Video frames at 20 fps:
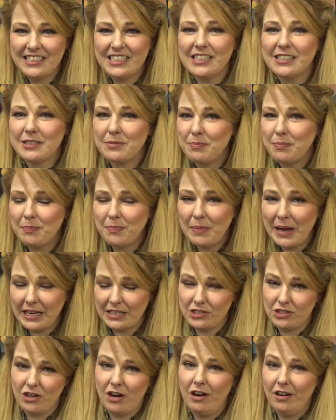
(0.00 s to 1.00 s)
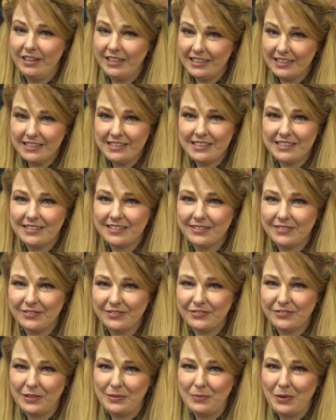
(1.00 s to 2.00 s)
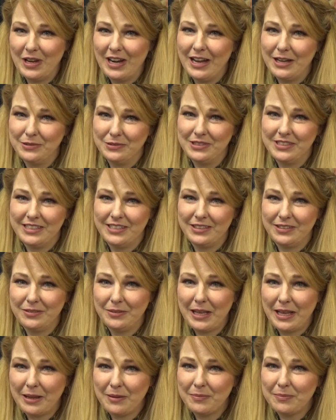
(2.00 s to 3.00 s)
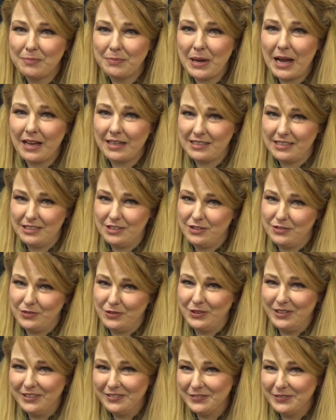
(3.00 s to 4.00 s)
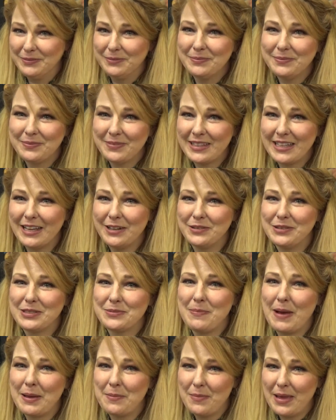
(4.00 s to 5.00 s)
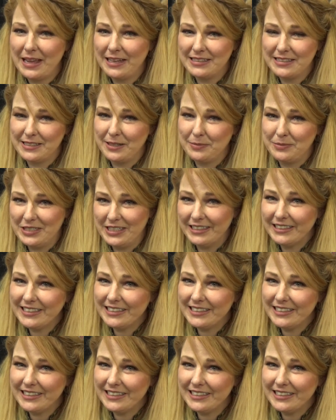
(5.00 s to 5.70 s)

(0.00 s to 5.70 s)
Just by drawings. Oh. From when I was little, like boxes full of them. How that many was drawings? My main you, subject.